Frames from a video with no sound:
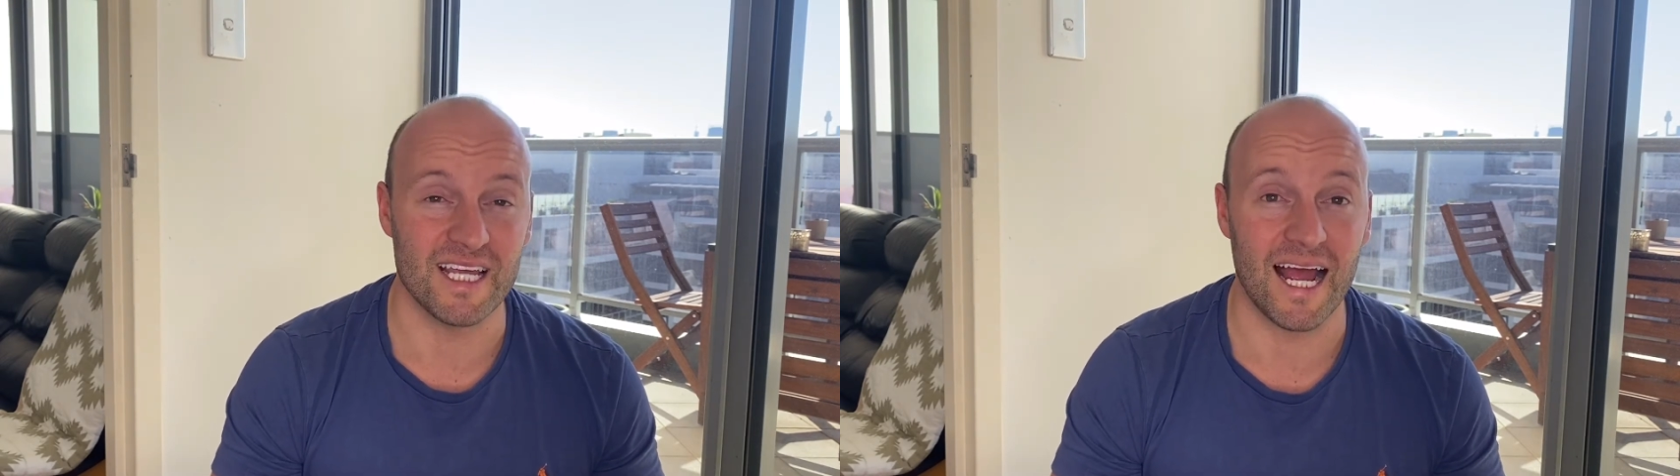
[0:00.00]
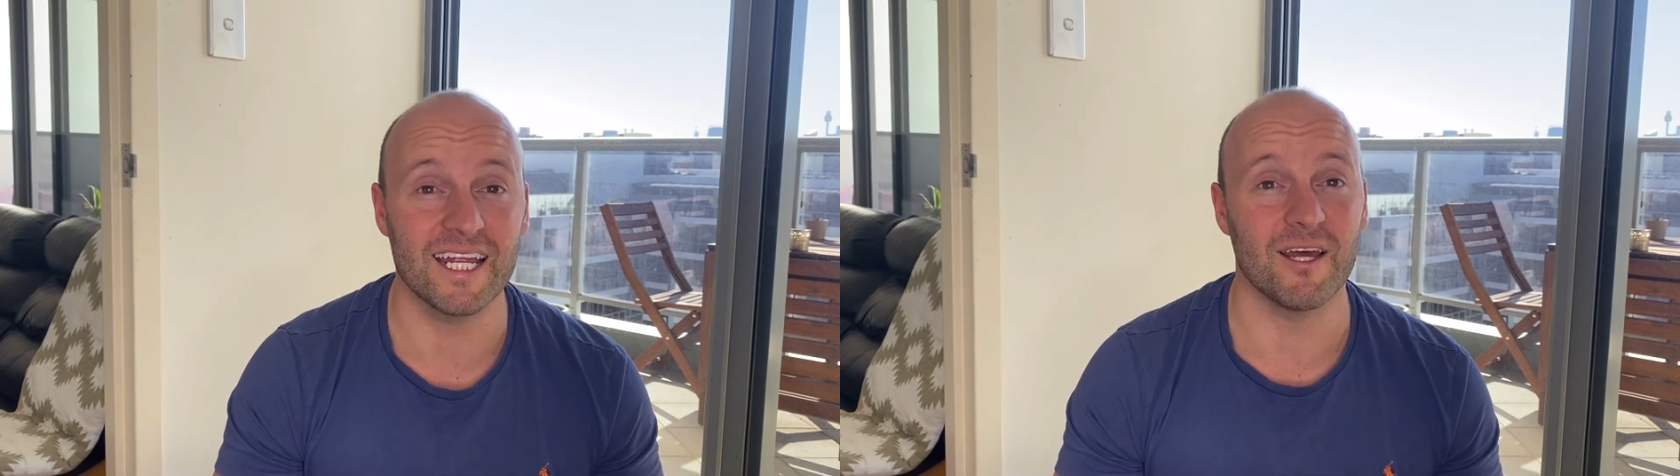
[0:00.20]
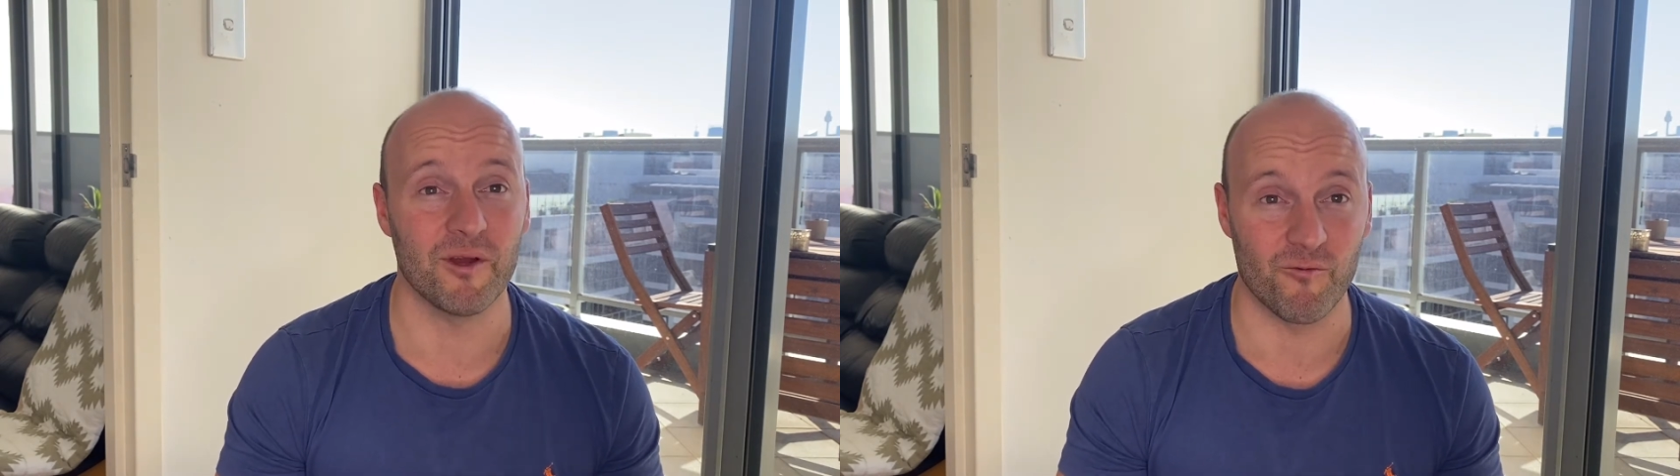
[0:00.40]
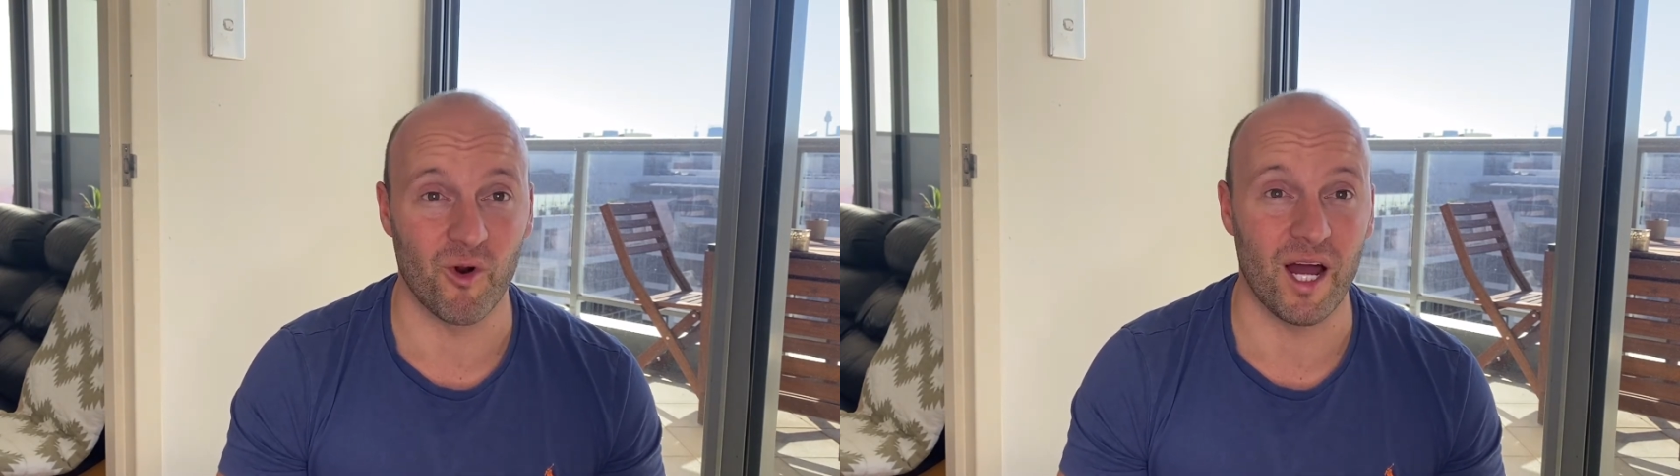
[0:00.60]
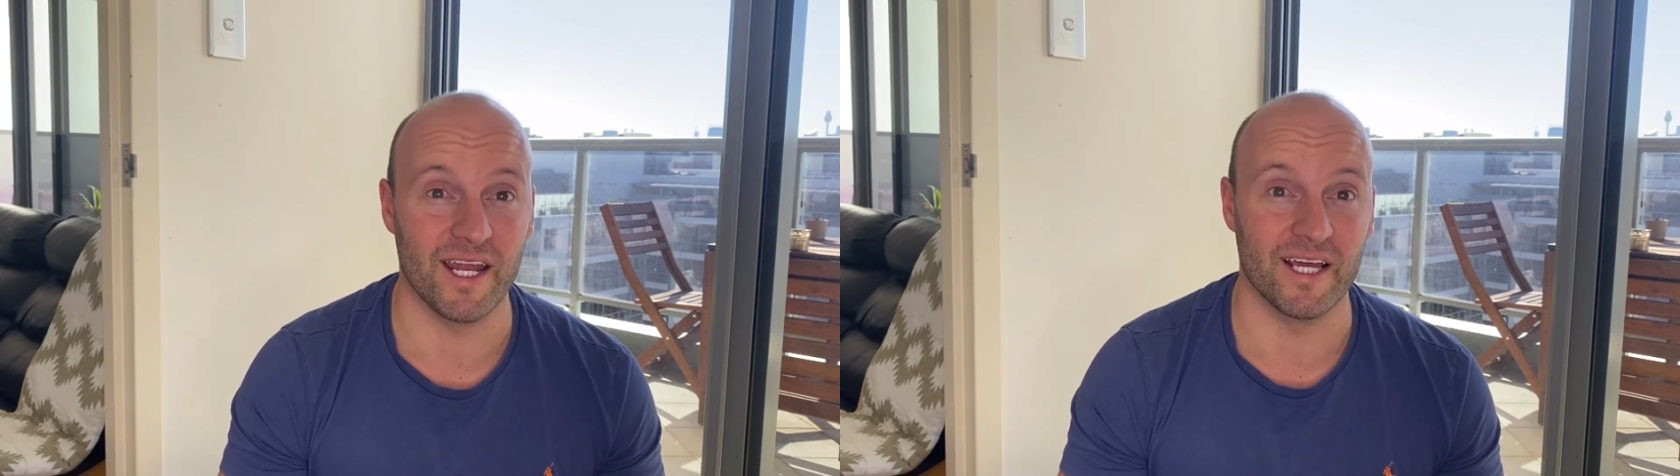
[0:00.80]
academic
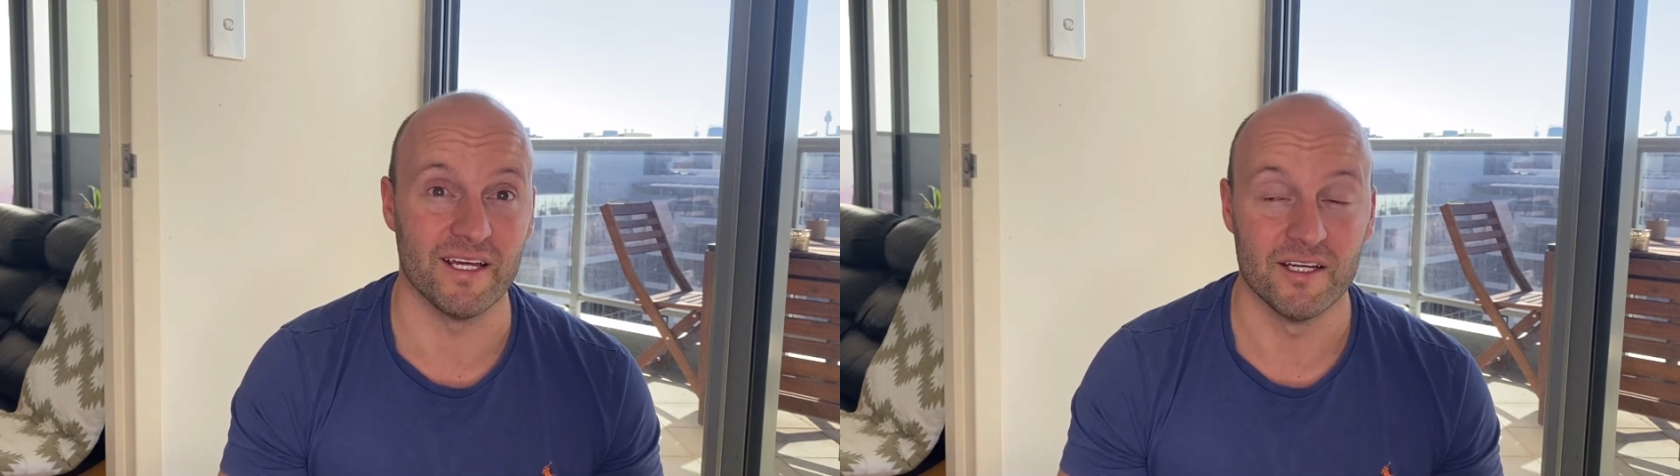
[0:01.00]
writing,